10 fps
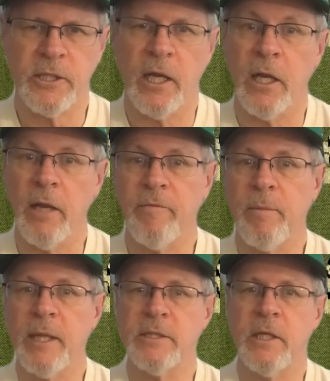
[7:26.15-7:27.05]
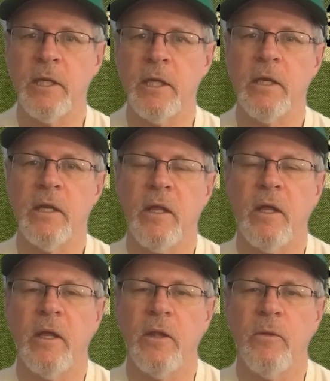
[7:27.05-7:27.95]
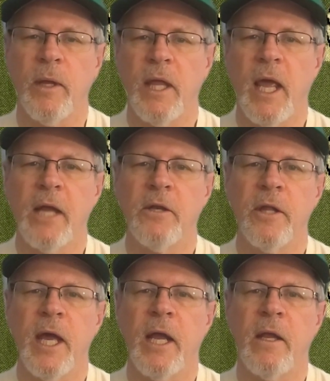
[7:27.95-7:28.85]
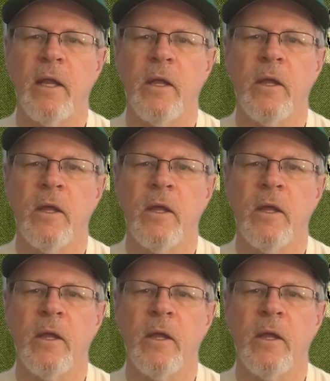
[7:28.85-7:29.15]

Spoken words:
I love the base stealing, the way they handle that.